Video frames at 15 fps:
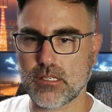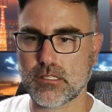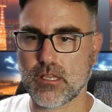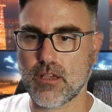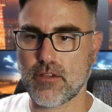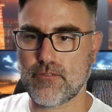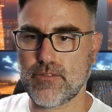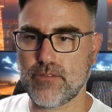
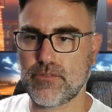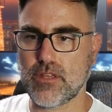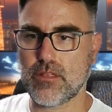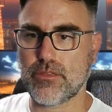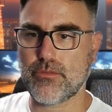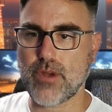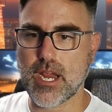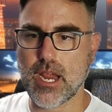
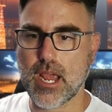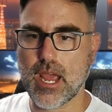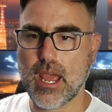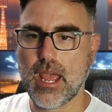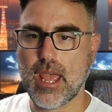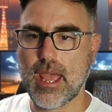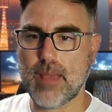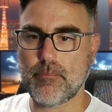53,
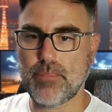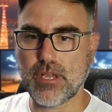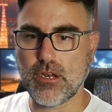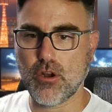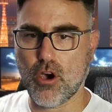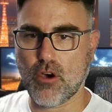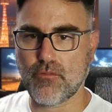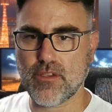below
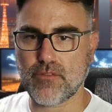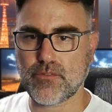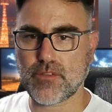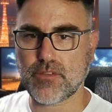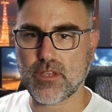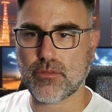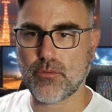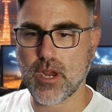
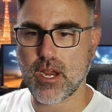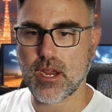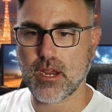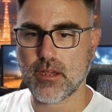53.